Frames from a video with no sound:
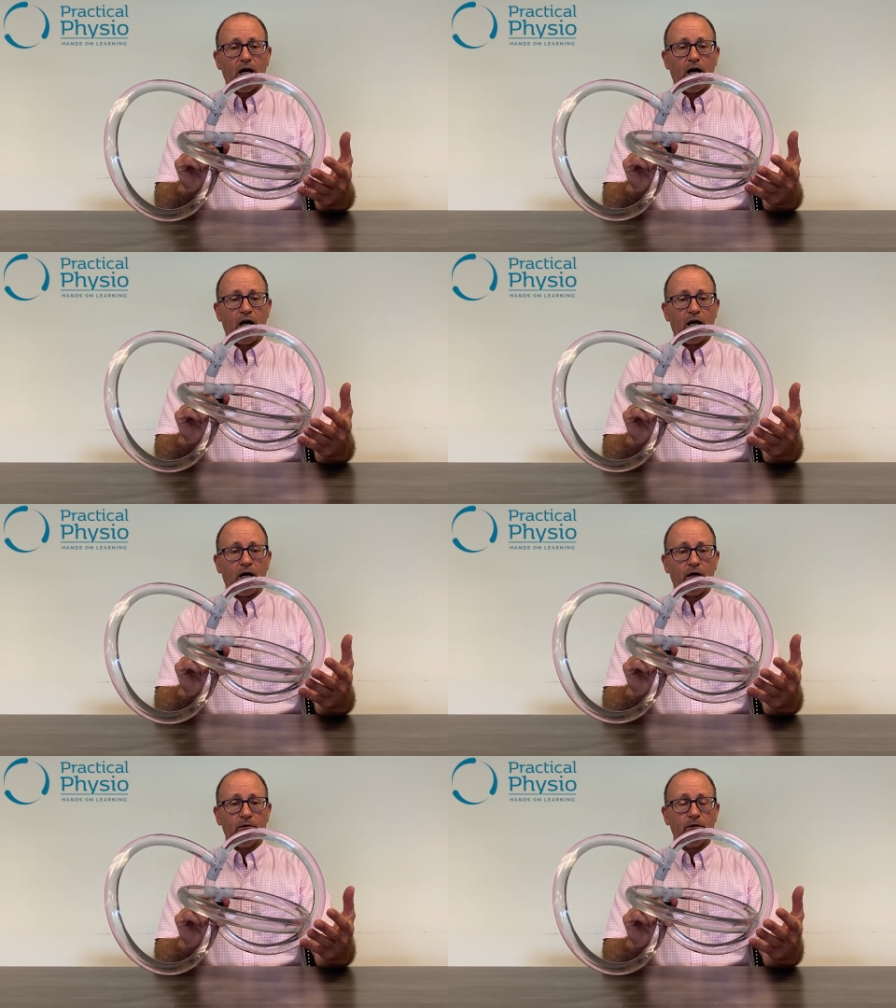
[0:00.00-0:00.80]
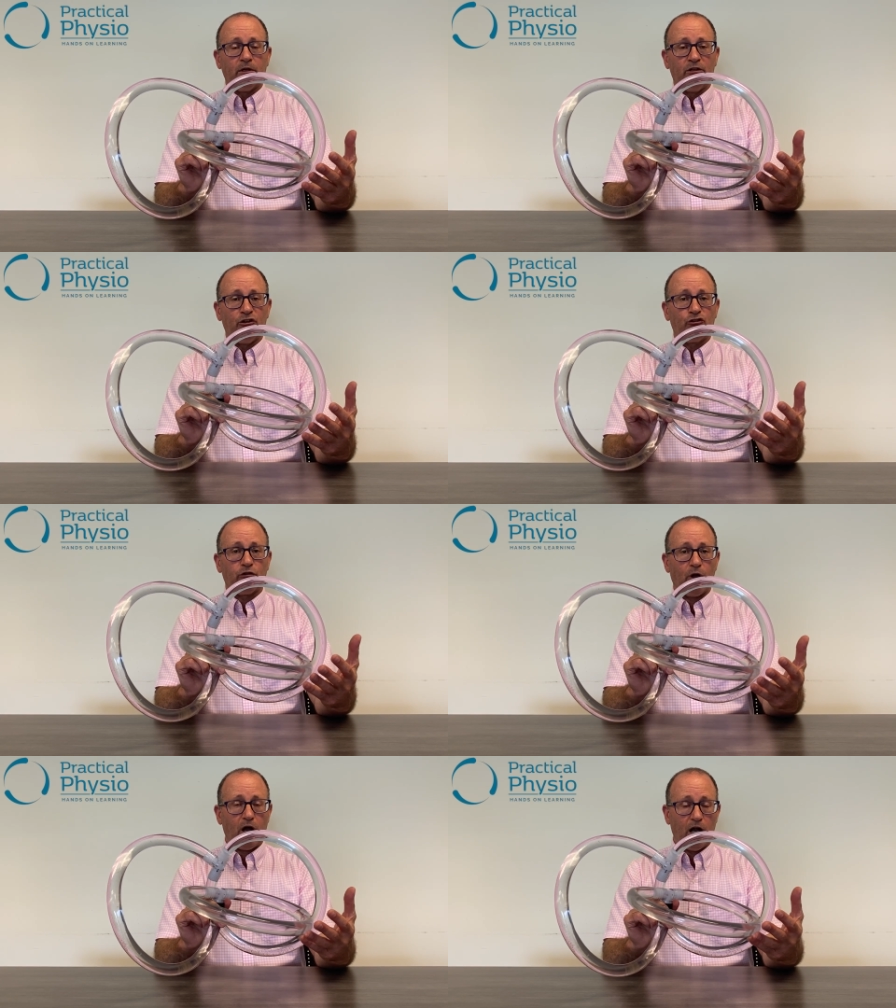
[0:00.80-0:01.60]
are
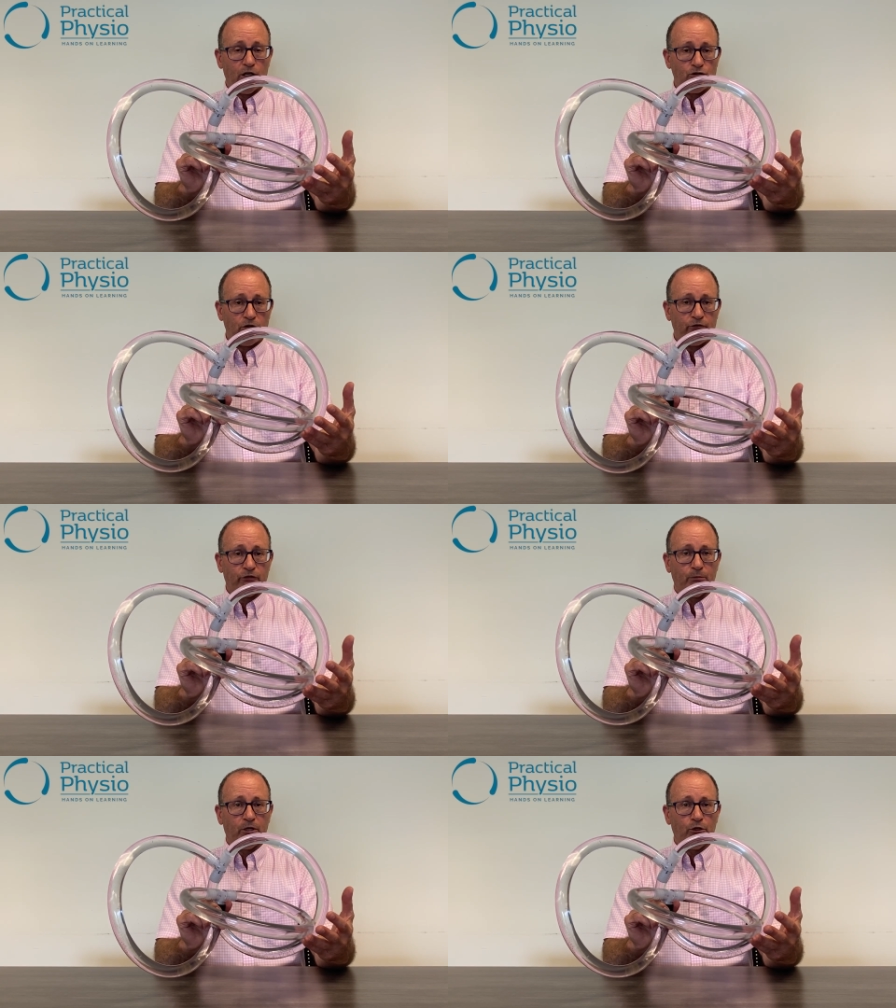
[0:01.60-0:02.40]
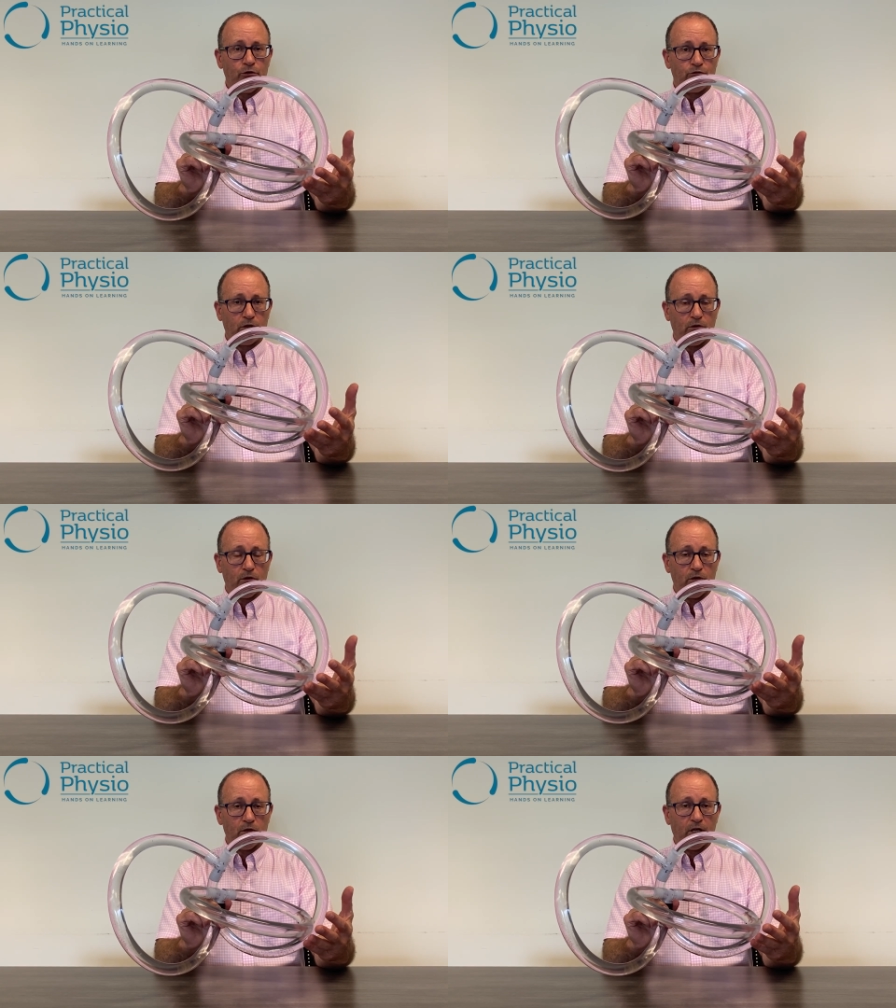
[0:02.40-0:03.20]
dislodged from the
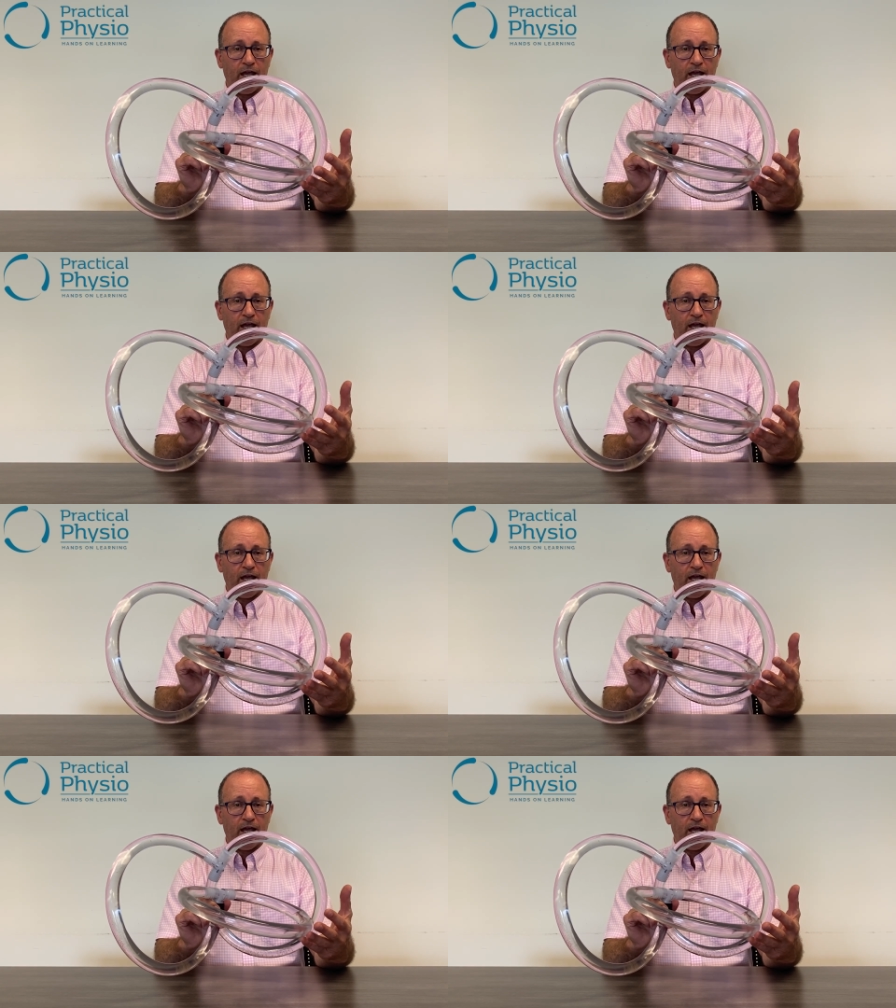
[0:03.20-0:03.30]
utricle